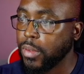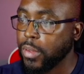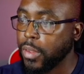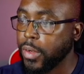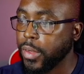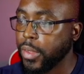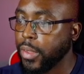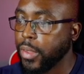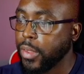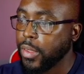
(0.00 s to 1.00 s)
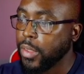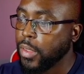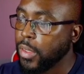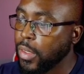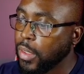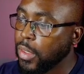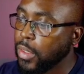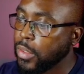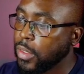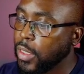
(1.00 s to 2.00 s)
All right.
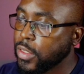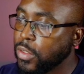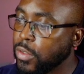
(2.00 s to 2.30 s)
So let's go to